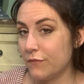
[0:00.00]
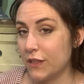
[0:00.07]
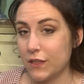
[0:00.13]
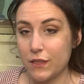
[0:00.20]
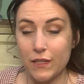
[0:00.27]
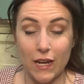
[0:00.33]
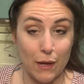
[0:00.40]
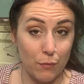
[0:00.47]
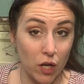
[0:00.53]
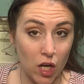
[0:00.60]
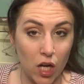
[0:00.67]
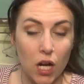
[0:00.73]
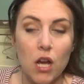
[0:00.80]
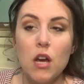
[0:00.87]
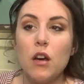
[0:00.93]
this
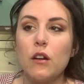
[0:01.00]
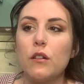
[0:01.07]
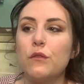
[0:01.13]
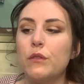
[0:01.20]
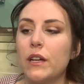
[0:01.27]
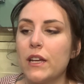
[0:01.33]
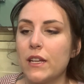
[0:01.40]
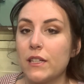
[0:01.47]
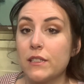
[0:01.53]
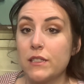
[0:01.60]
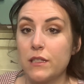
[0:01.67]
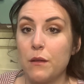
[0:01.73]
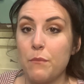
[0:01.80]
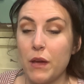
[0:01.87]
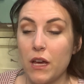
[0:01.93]
neighbor who is
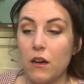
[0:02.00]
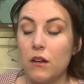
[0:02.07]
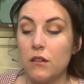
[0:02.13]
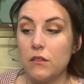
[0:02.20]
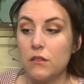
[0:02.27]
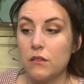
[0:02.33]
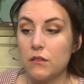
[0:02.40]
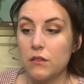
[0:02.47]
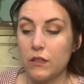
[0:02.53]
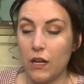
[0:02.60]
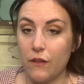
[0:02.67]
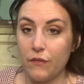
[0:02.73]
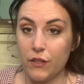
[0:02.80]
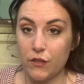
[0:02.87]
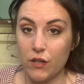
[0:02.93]
the male
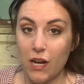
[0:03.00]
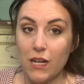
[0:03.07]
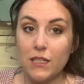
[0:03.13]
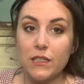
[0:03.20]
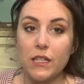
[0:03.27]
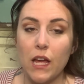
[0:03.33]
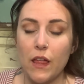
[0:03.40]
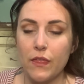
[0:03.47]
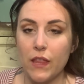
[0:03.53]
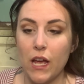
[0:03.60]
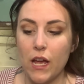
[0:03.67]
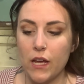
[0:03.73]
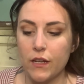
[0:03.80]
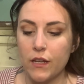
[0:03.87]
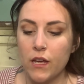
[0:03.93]
love interest, and
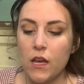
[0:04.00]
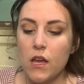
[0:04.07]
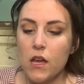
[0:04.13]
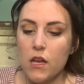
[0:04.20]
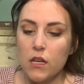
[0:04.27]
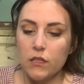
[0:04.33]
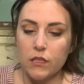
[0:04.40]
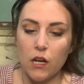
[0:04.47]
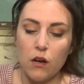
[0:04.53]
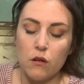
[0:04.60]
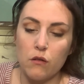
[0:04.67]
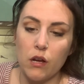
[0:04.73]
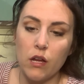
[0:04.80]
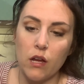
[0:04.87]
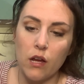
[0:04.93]
then
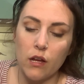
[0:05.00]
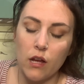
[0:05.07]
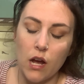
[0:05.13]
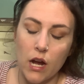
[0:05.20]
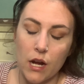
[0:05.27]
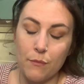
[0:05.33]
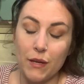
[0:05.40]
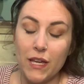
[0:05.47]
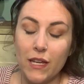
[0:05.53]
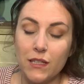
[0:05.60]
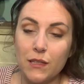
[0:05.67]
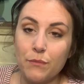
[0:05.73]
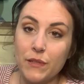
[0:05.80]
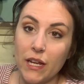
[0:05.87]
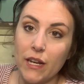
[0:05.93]
so he ends
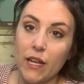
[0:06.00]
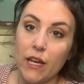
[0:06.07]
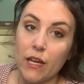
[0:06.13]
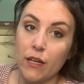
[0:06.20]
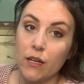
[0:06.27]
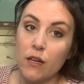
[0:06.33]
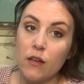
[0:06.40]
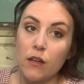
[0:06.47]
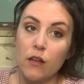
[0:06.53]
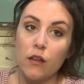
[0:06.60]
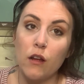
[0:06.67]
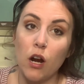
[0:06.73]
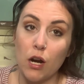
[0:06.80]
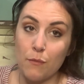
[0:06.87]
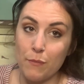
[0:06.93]
up dating
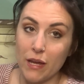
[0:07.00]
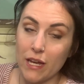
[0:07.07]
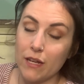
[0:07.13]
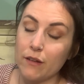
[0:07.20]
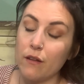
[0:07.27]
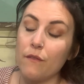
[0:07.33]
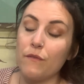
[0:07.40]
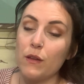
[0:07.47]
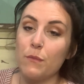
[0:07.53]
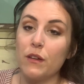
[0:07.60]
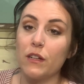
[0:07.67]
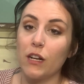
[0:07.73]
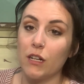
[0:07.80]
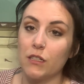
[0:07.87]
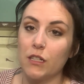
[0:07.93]
our main female
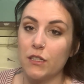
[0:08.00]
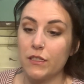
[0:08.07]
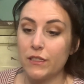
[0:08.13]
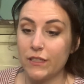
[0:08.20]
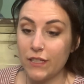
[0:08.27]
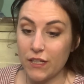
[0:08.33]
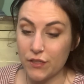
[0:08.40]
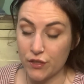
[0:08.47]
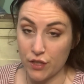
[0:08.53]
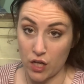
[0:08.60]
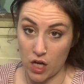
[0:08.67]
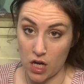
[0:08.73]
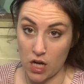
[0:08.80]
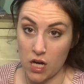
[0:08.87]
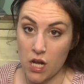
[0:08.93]
character's
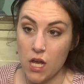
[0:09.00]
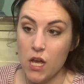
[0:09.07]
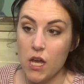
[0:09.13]
sister,